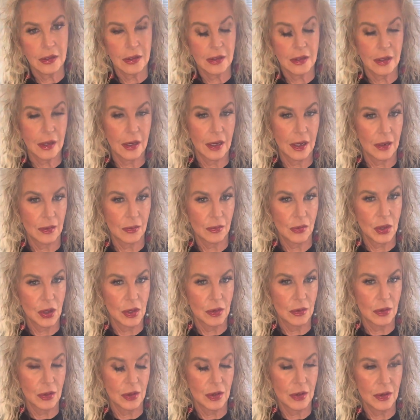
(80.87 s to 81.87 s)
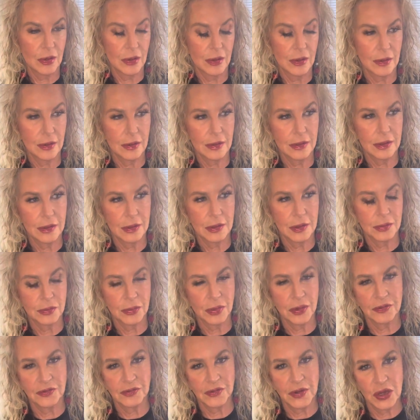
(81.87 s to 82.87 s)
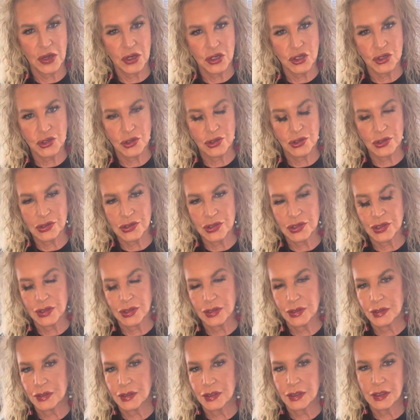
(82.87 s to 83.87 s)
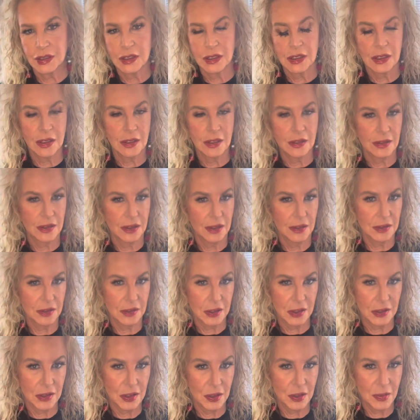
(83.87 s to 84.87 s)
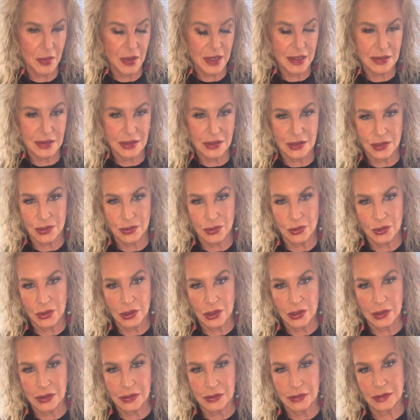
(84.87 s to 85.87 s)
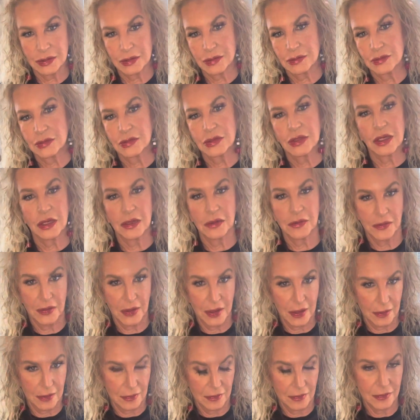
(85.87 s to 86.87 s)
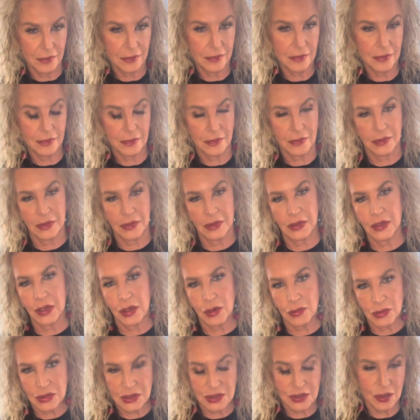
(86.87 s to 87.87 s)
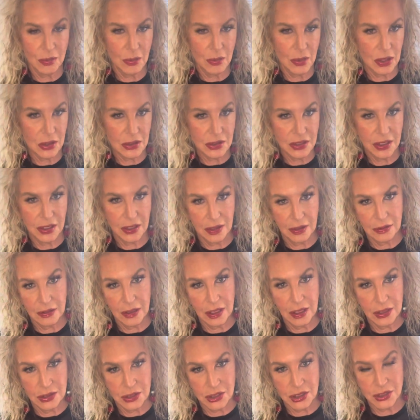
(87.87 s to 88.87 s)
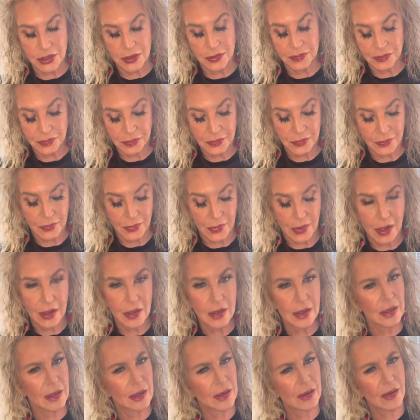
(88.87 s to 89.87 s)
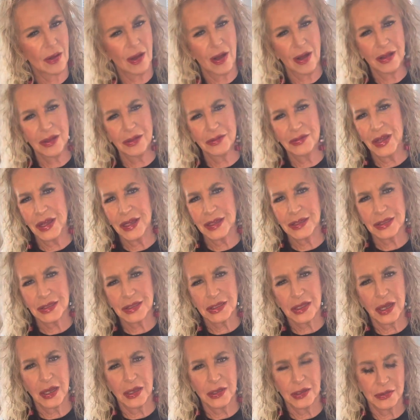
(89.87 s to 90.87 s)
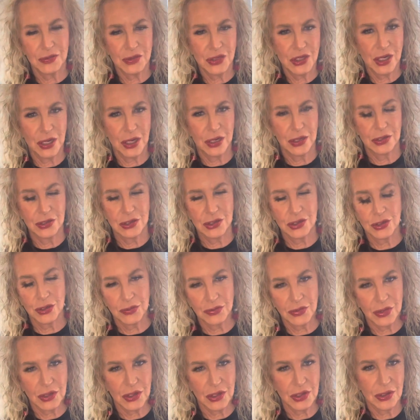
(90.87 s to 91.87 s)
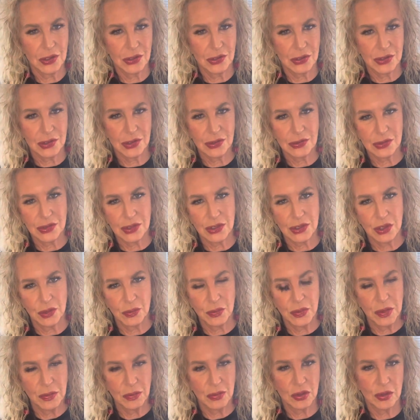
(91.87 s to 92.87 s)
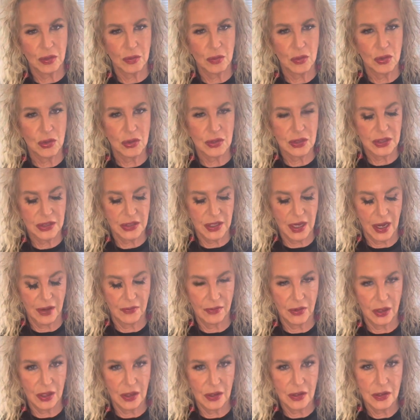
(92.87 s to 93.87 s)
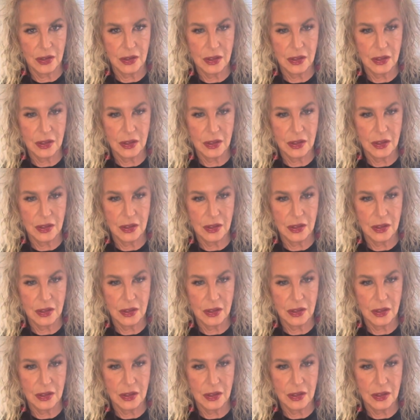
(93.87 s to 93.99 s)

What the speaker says: and we were professionals dealing in the business world, well, then there was the martini lunch. And all of that has kind of changed over the years. So people are more savvy